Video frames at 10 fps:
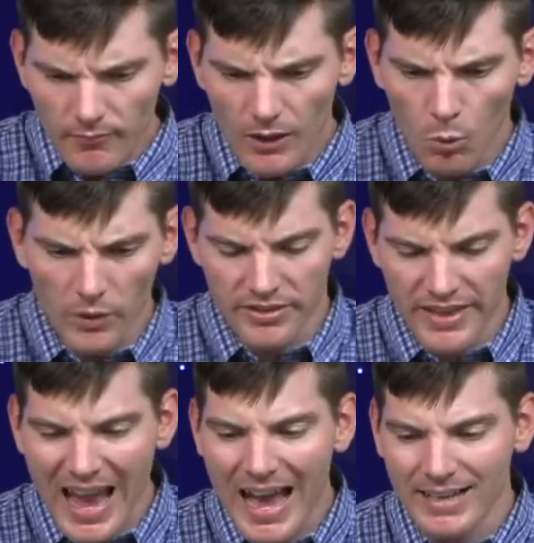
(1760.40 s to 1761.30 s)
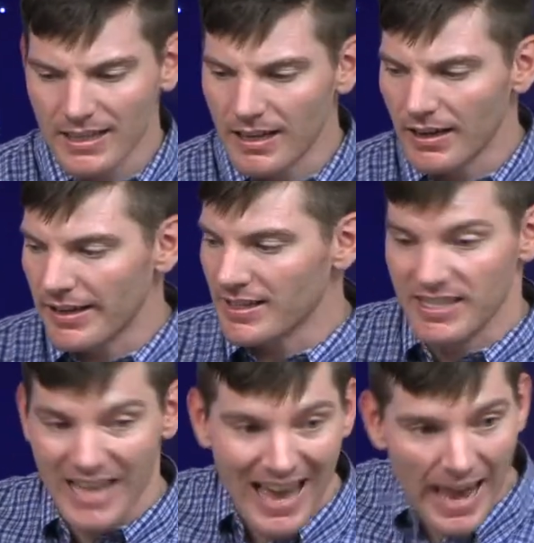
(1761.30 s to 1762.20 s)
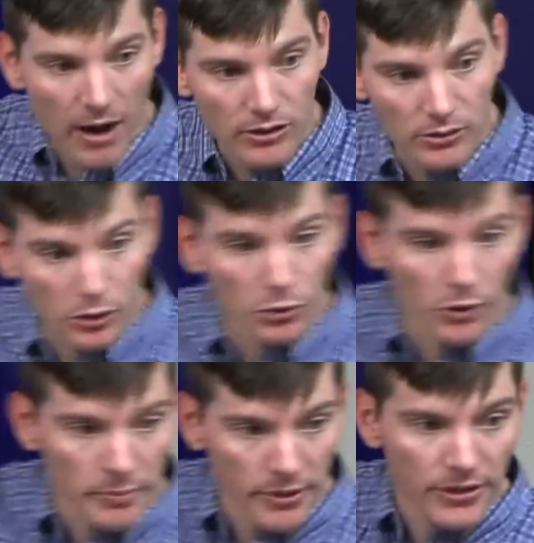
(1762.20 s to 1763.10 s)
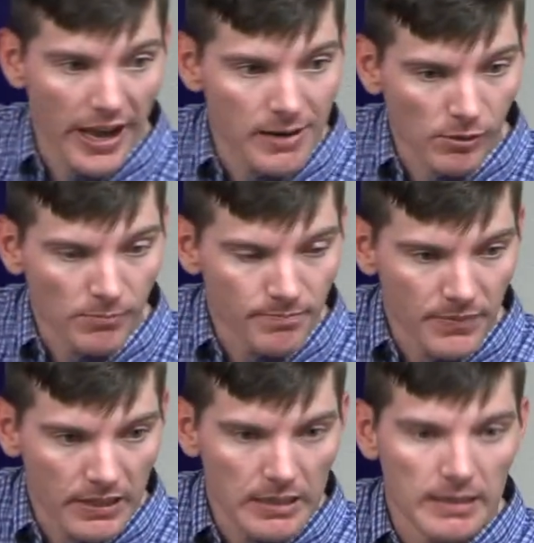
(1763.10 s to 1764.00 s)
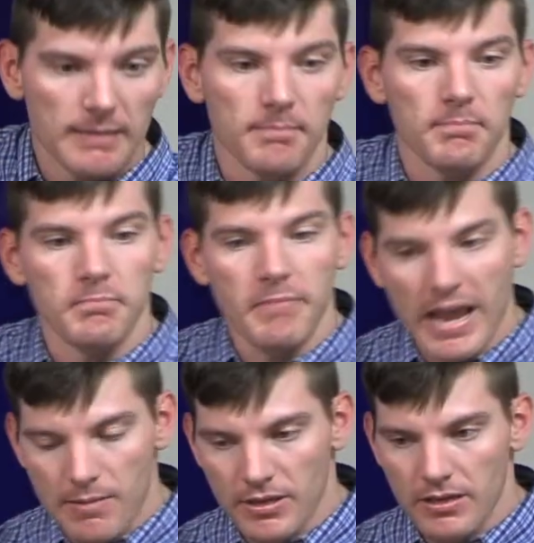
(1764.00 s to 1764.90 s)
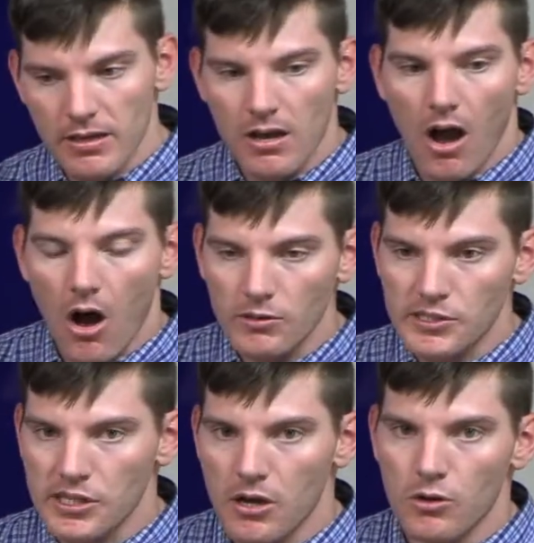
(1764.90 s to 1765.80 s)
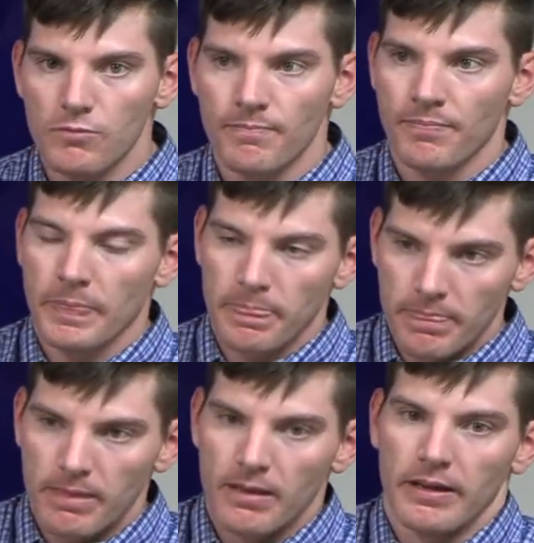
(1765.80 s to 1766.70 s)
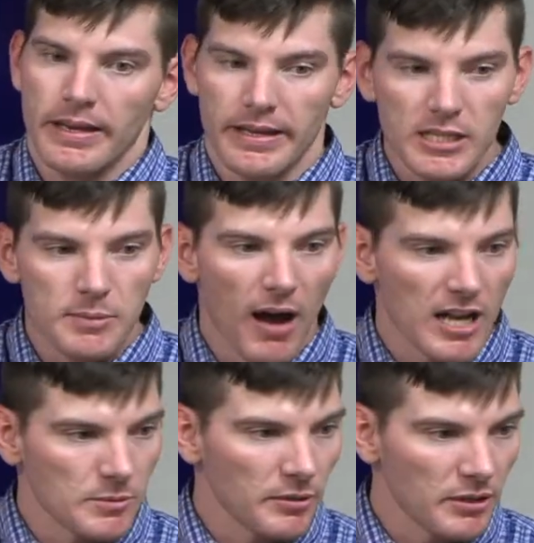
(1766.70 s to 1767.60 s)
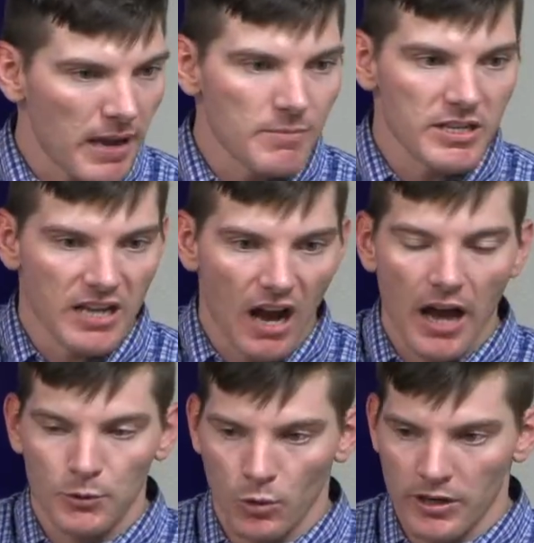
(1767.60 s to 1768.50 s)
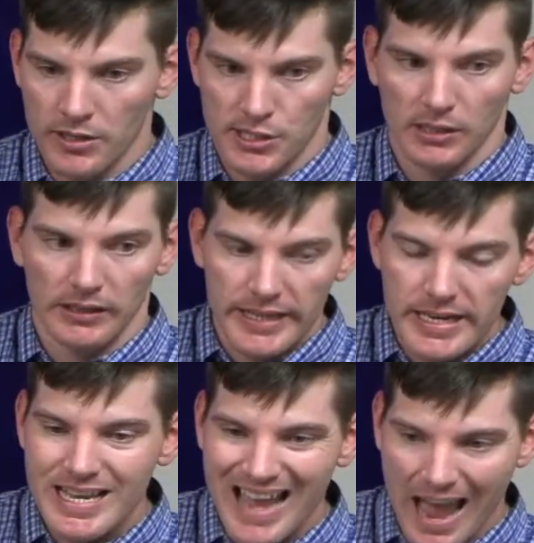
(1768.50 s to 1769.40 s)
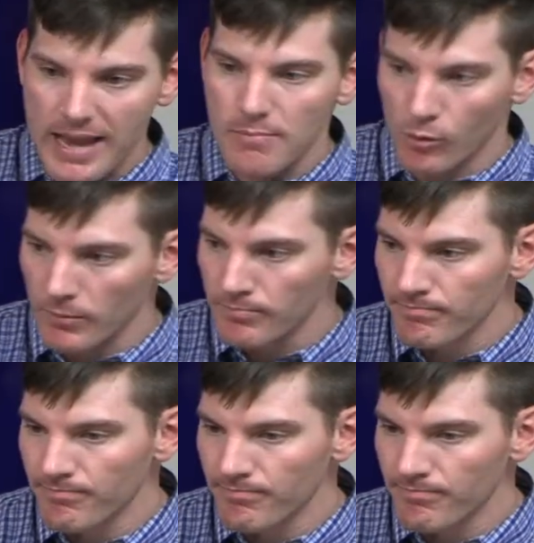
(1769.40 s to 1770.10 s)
with that, is that how the Lord appeared to Abram? Maybe. Also, it is possible that maybe God was leading Abram